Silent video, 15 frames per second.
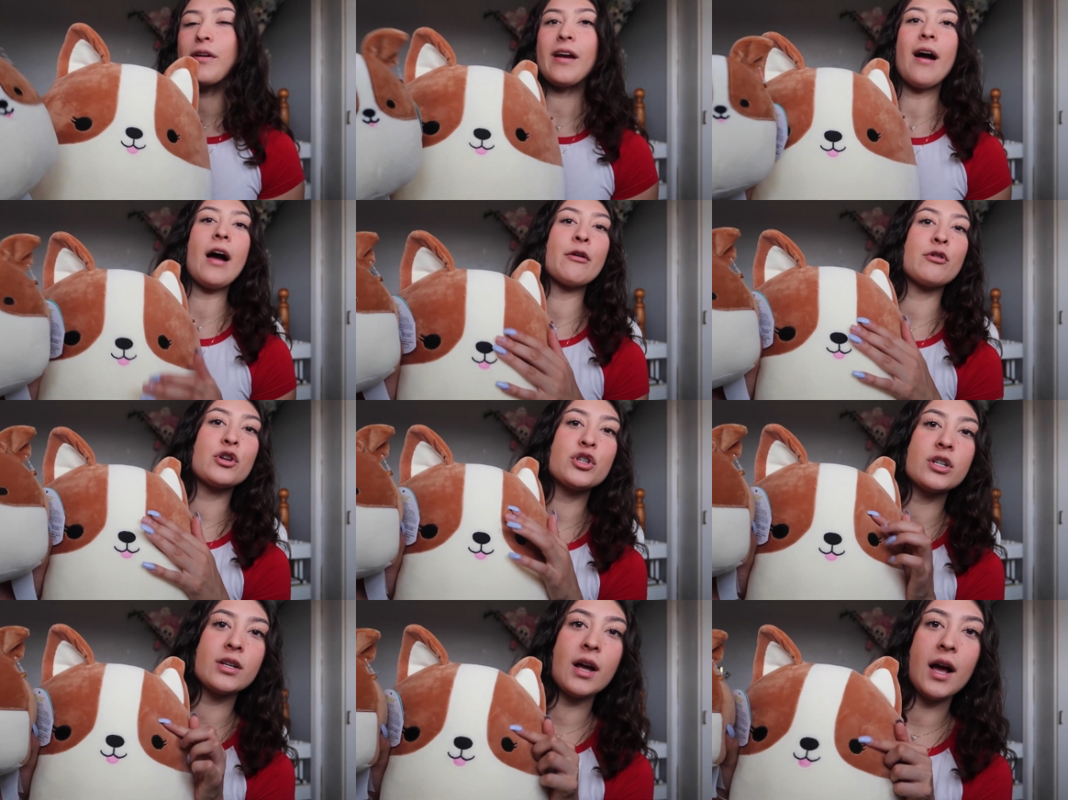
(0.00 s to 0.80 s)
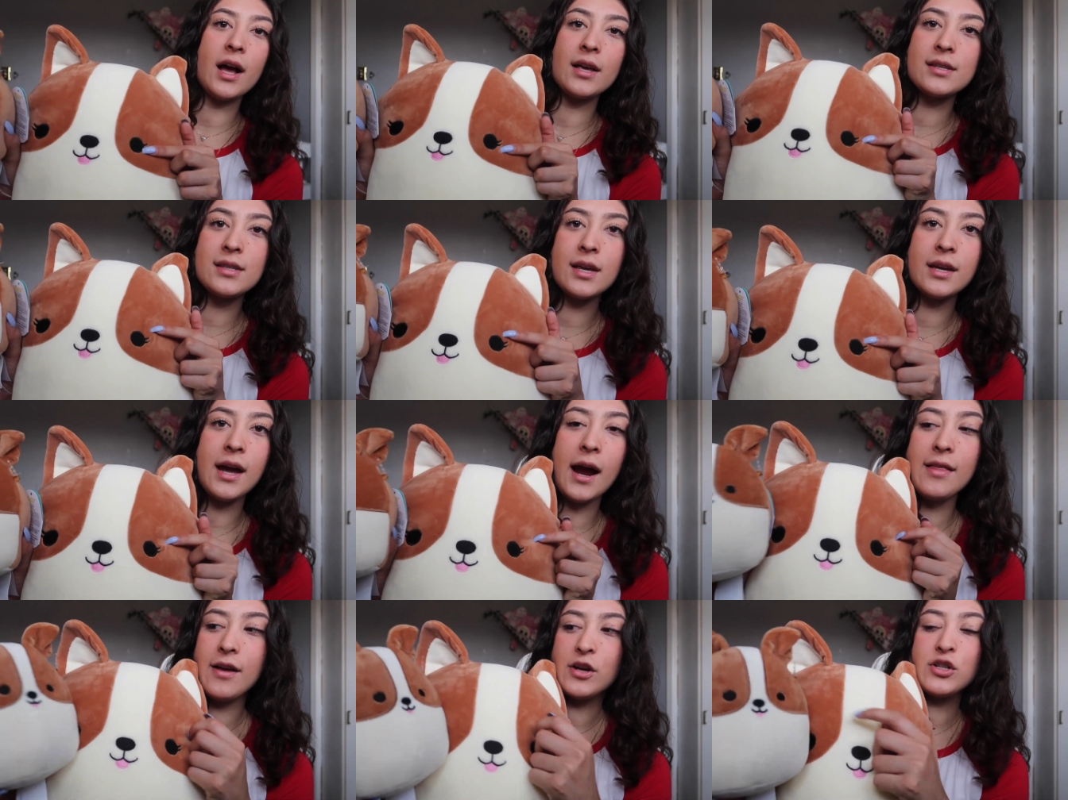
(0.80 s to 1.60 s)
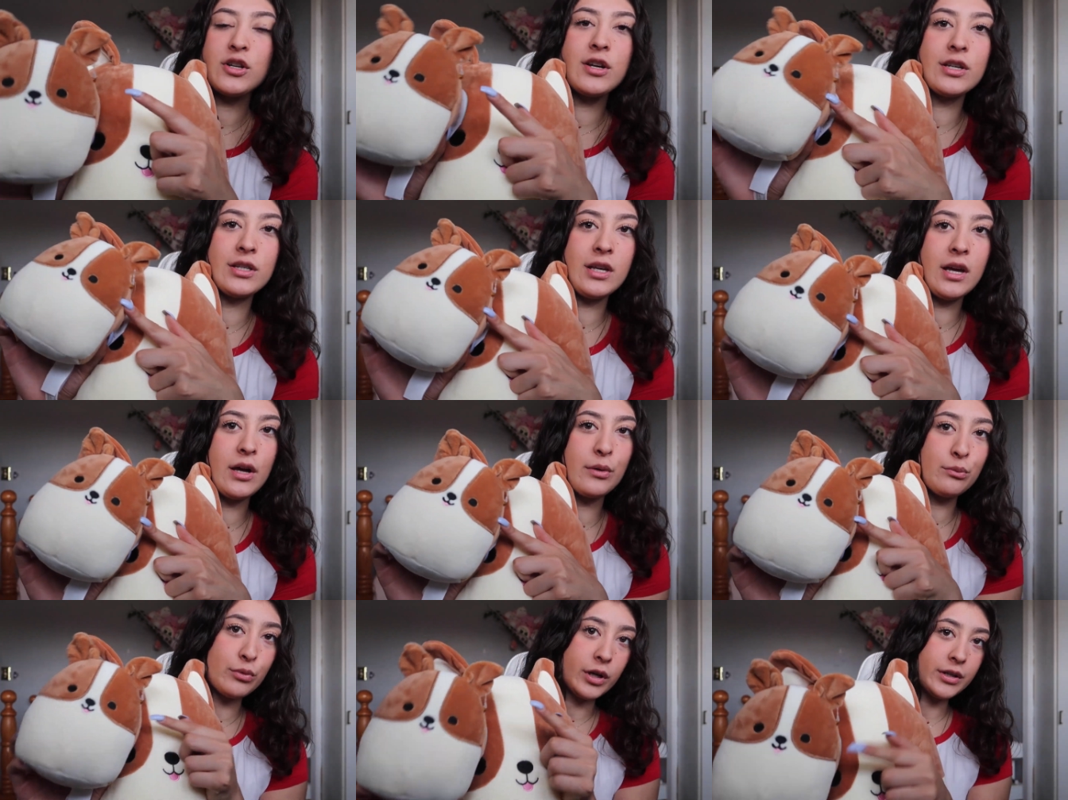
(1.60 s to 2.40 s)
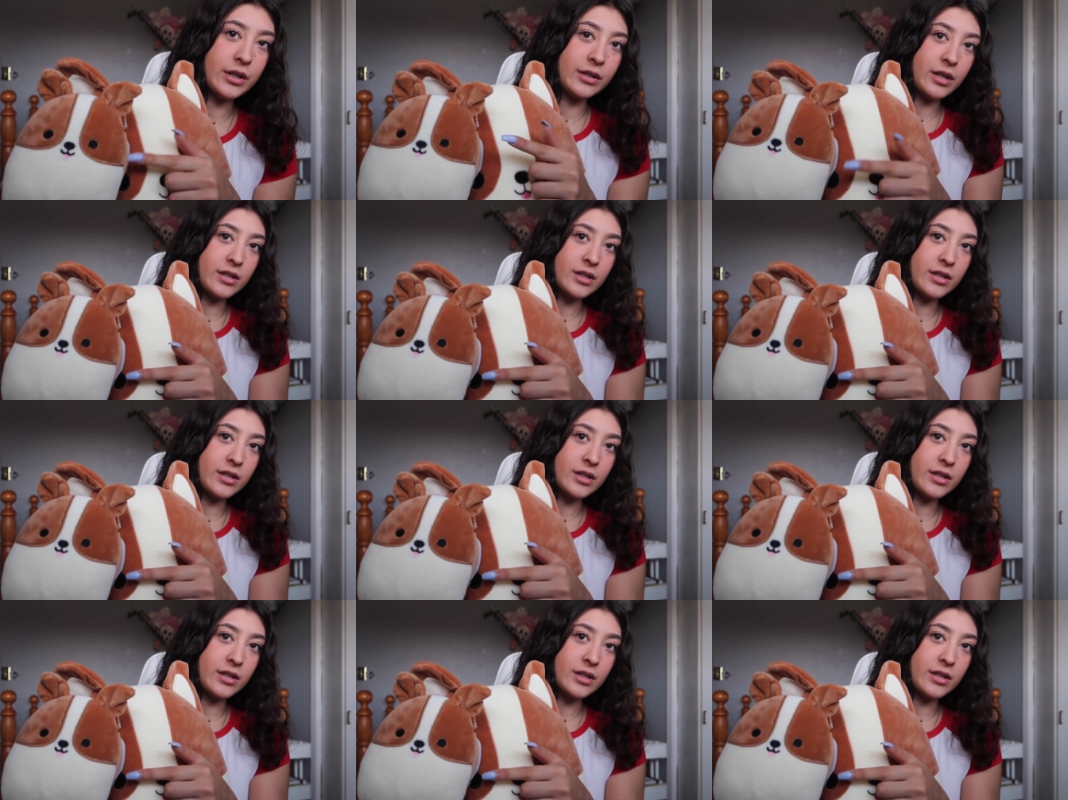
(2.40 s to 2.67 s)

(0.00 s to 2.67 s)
Oh yeah, and Regina has like eyelashes does and Brendan